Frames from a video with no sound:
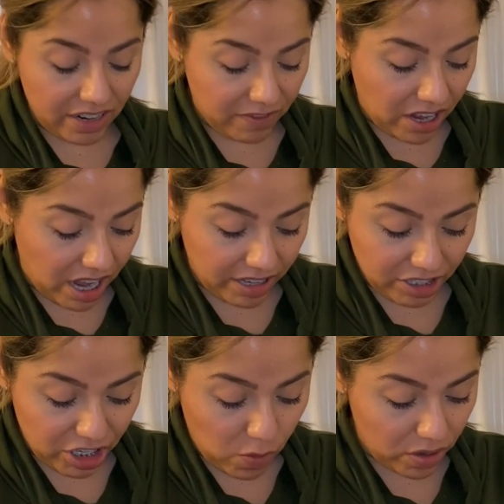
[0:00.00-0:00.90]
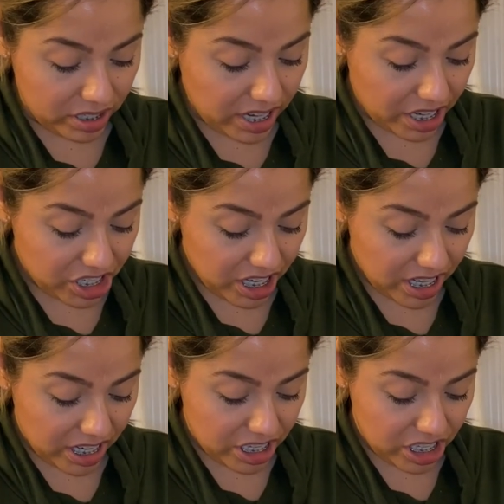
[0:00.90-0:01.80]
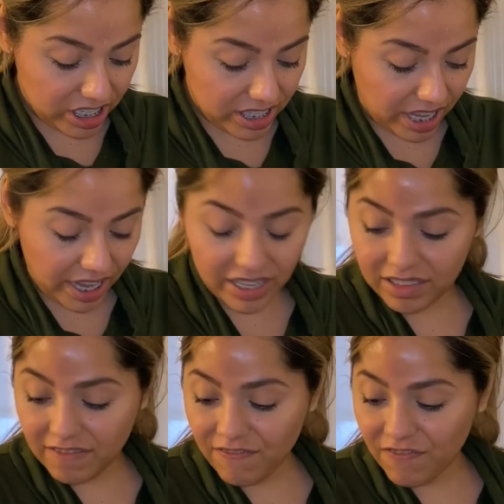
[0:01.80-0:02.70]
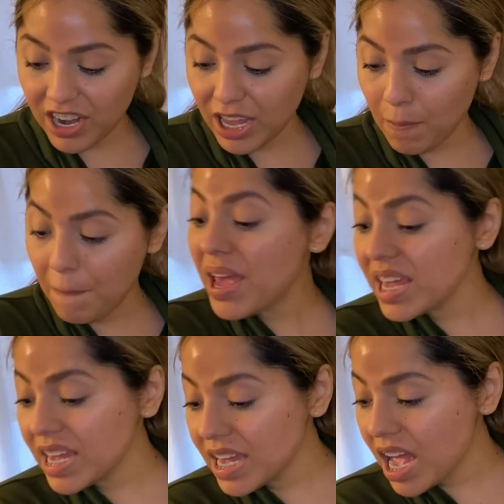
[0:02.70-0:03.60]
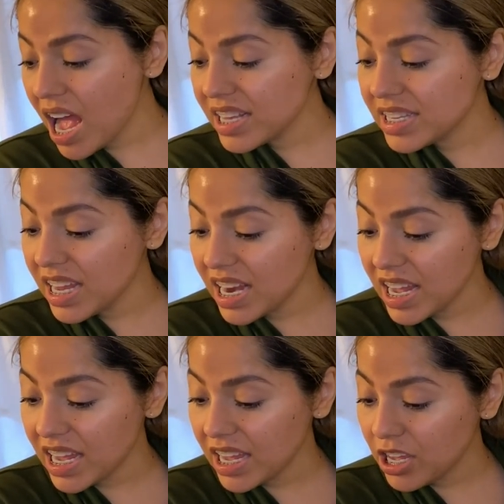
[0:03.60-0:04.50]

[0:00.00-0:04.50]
If not, she won't touch it because she's like freaking picky, huh, Danny?